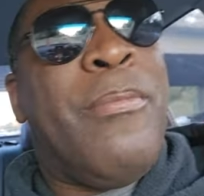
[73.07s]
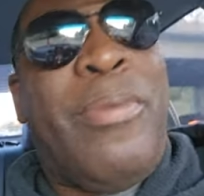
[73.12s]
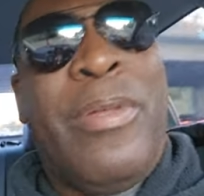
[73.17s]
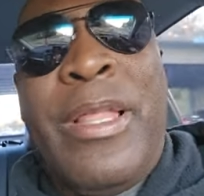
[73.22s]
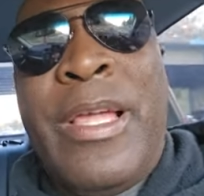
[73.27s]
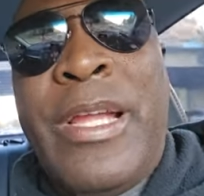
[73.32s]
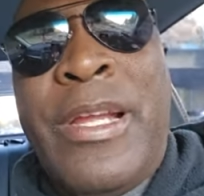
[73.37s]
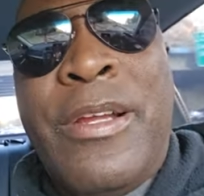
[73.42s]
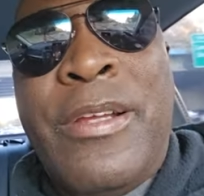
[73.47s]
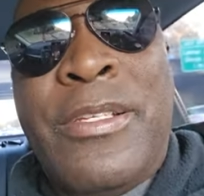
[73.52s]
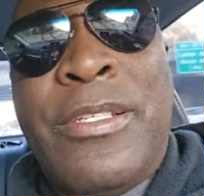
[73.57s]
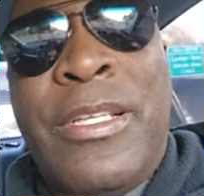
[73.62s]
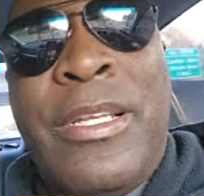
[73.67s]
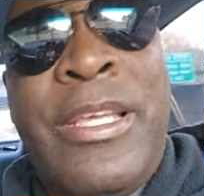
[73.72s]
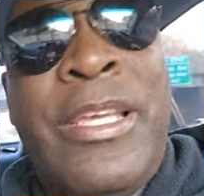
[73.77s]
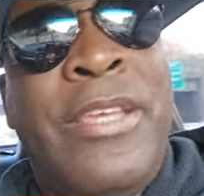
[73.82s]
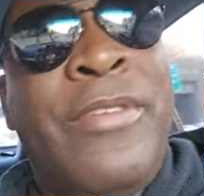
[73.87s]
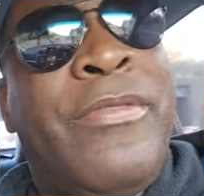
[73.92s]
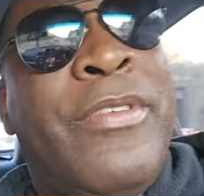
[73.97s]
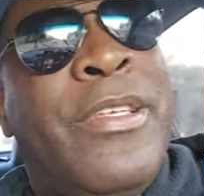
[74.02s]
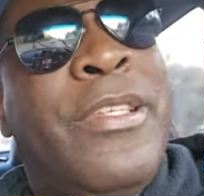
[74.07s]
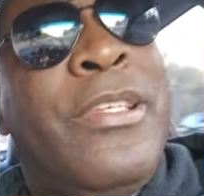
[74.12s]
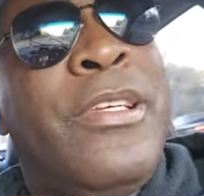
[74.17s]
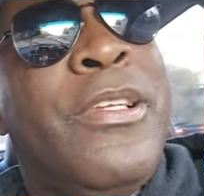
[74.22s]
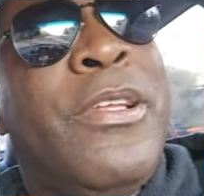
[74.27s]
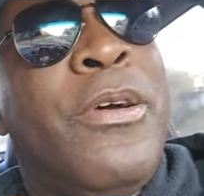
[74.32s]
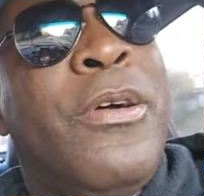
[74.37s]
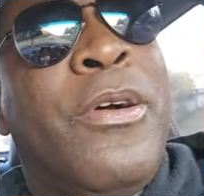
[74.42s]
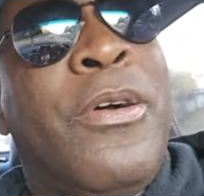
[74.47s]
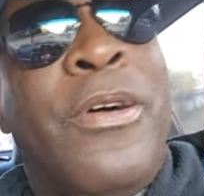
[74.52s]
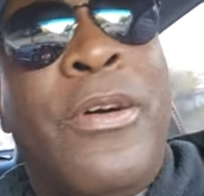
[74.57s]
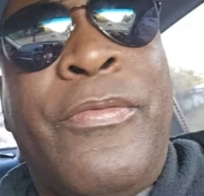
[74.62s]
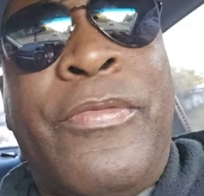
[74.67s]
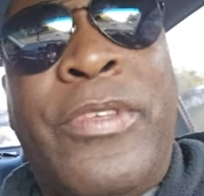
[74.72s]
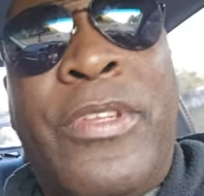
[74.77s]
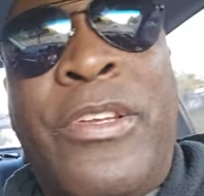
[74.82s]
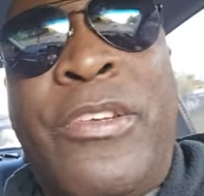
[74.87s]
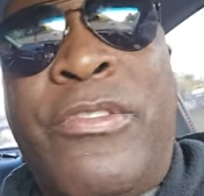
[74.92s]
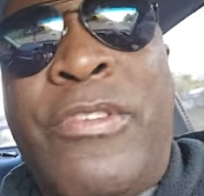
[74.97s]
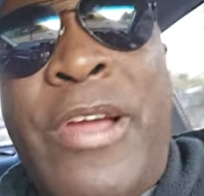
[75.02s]
players leaving, you know, going
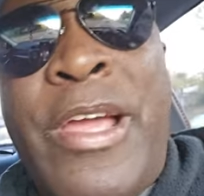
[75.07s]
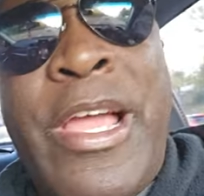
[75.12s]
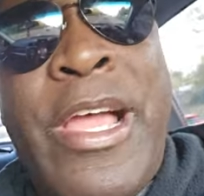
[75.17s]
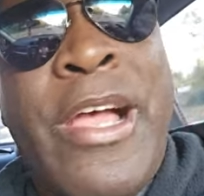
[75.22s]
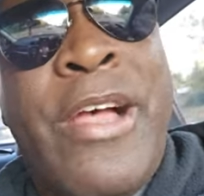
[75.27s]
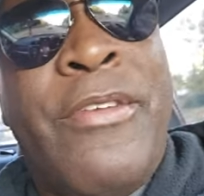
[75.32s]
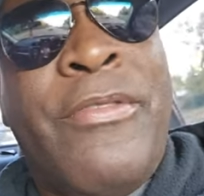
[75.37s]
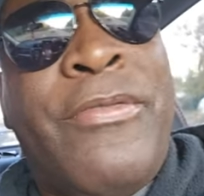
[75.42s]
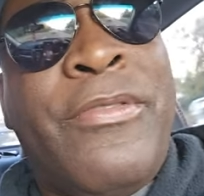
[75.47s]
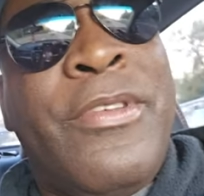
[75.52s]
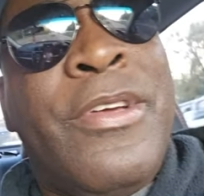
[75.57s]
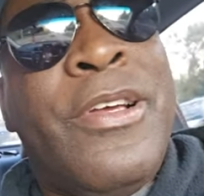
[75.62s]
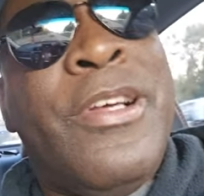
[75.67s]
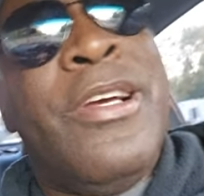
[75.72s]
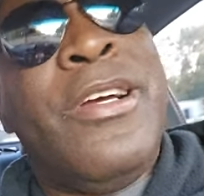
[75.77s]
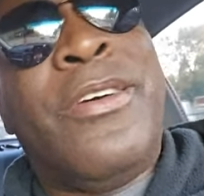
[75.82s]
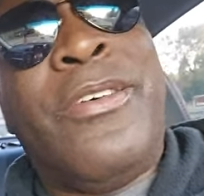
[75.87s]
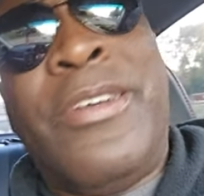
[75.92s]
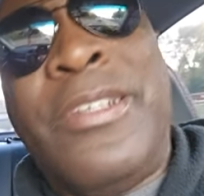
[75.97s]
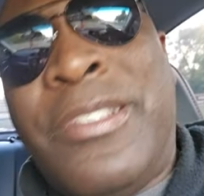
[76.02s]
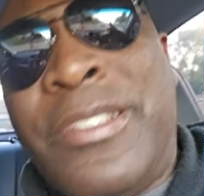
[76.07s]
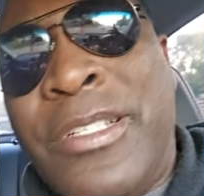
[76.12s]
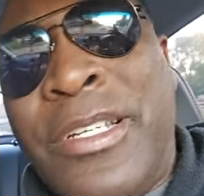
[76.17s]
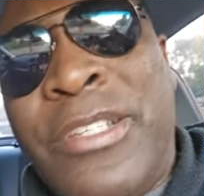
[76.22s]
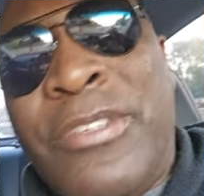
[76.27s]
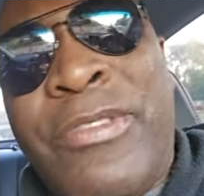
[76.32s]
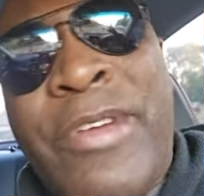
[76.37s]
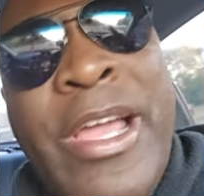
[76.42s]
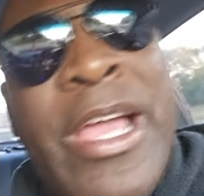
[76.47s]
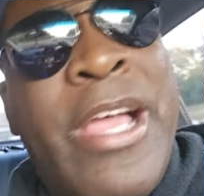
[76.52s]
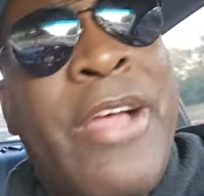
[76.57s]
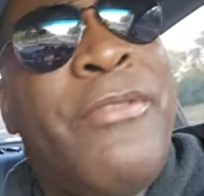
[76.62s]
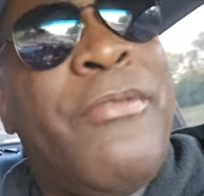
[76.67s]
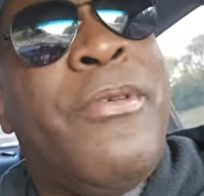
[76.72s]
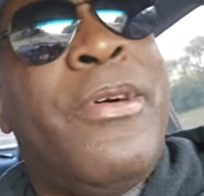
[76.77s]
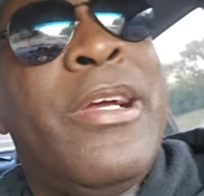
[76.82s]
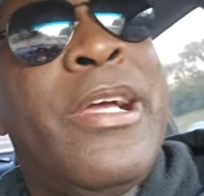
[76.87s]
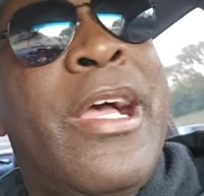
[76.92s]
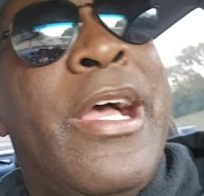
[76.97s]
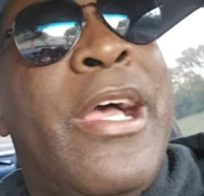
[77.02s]
for the draft, going to the draft.
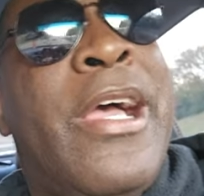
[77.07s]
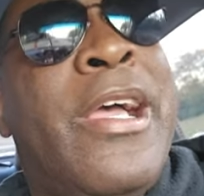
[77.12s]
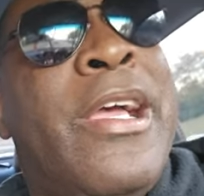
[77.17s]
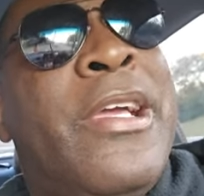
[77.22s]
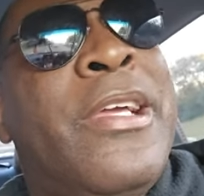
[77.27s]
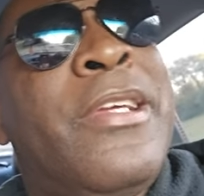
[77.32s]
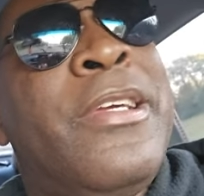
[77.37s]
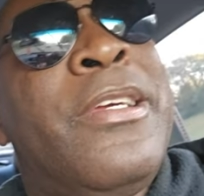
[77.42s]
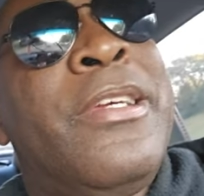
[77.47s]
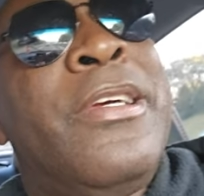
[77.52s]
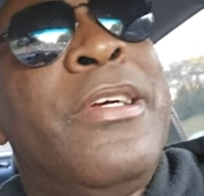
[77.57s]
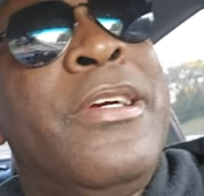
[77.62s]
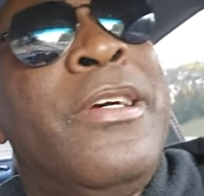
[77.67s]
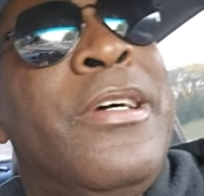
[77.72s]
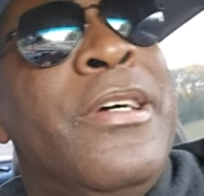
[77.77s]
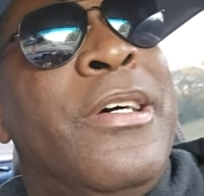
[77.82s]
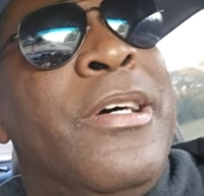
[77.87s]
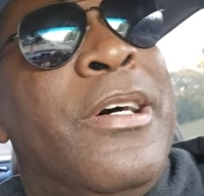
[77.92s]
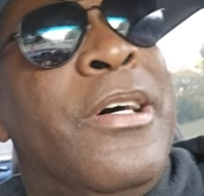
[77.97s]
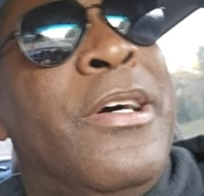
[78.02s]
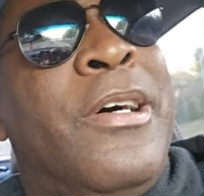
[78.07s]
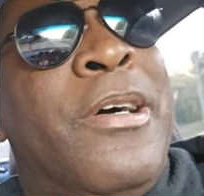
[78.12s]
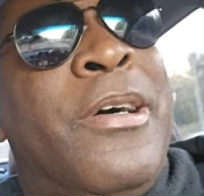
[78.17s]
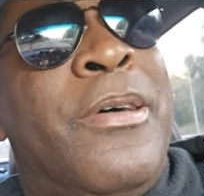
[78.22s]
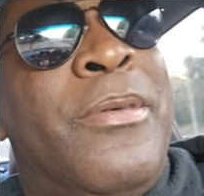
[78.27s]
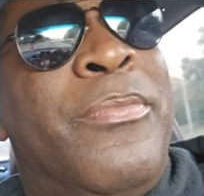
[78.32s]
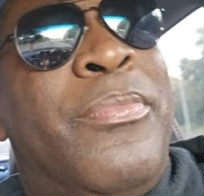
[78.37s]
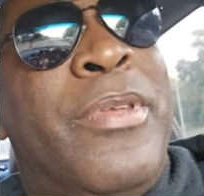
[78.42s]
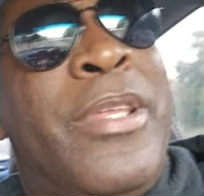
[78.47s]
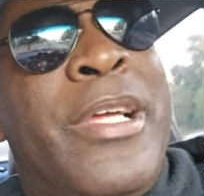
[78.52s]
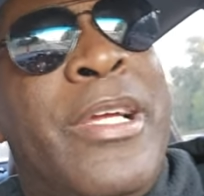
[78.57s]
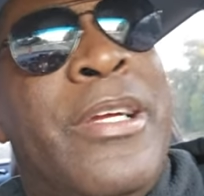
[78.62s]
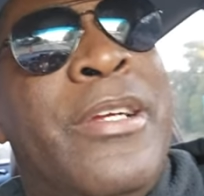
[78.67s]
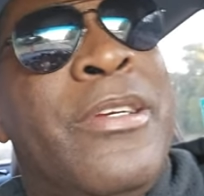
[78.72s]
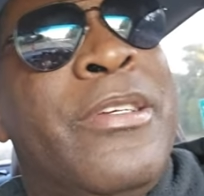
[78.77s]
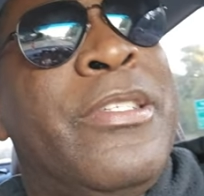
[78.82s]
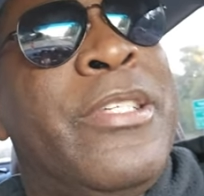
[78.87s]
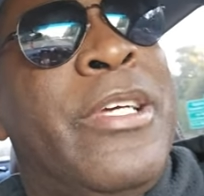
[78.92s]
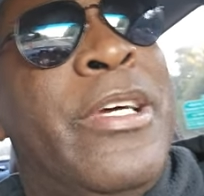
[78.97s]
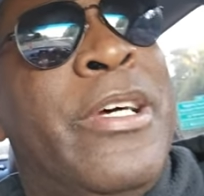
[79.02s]
One guy, uh,
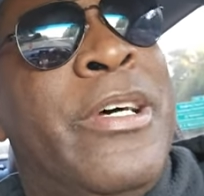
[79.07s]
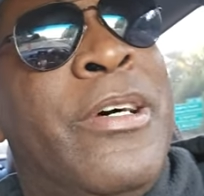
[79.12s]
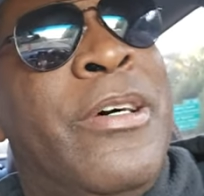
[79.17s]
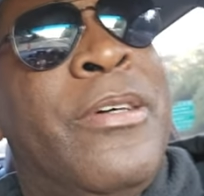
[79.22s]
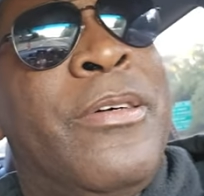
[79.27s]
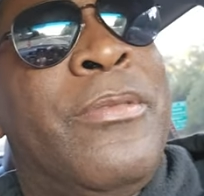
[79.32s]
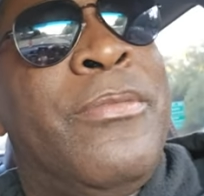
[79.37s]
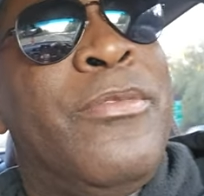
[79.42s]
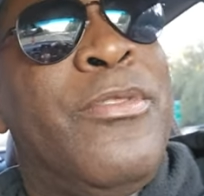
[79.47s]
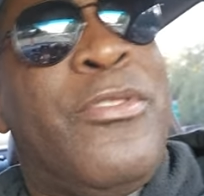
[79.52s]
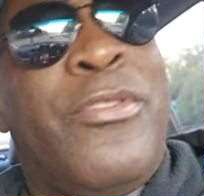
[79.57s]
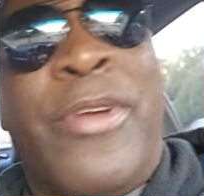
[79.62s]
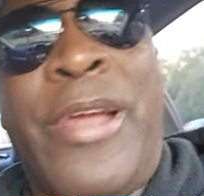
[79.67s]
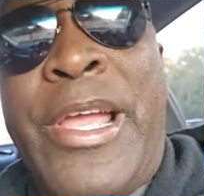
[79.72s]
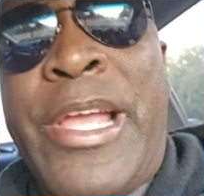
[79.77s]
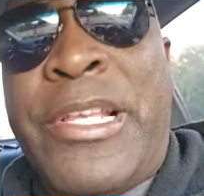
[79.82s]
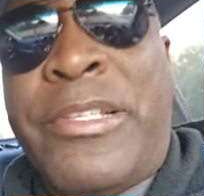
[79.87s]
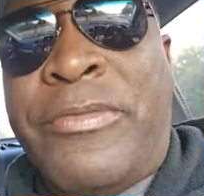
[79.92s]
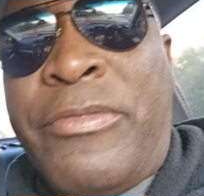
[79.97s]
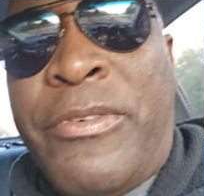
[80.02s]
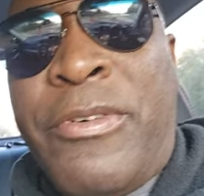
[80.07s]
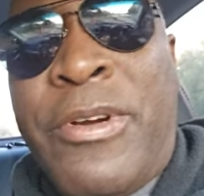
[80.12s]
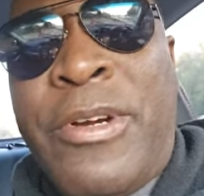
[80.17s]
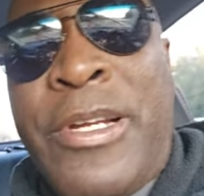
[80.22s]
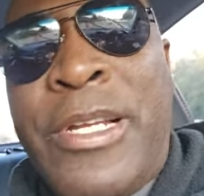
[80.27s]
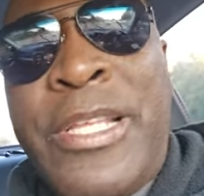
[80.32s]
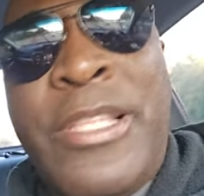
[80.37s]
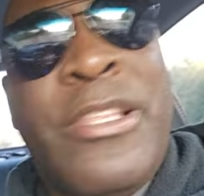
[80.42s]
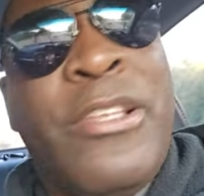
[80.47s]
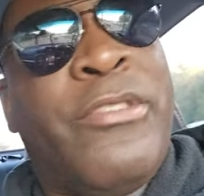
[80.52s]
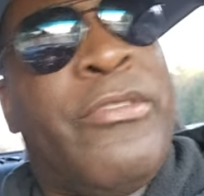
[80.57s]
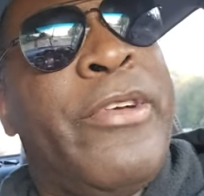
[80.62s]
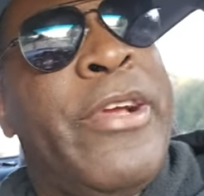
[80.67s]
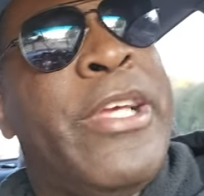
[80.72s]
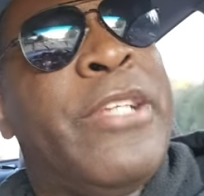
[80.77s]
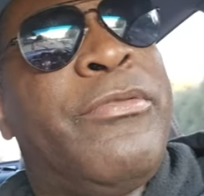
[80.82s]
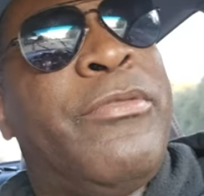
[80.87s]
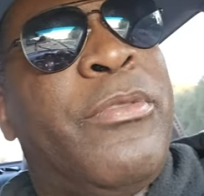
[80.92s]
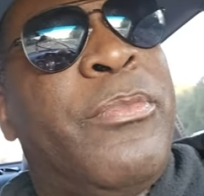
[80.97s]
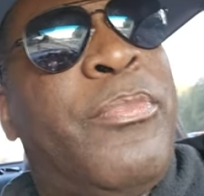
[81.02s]
players uh, transfer, hit the
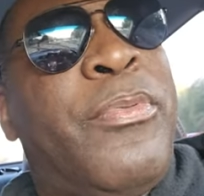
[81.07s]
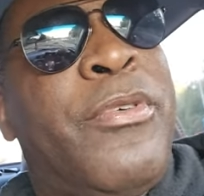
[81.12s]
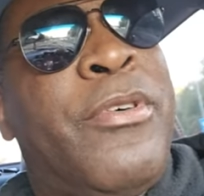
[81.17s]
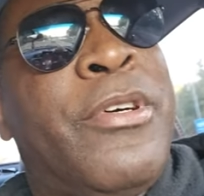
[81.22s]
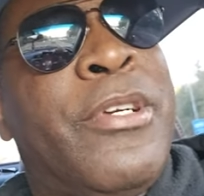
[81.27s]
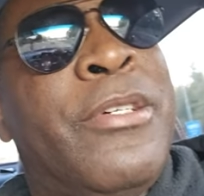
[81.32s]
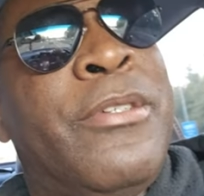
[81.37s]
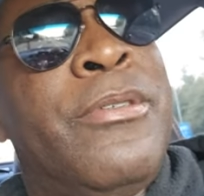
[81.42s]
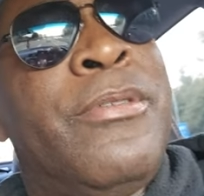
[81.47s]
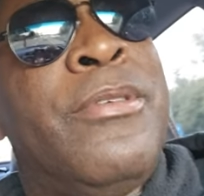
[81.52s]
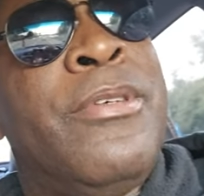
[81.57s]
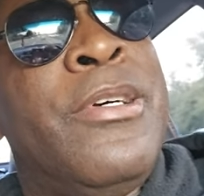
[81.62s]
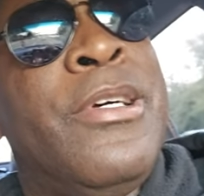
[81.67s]
transfer portal,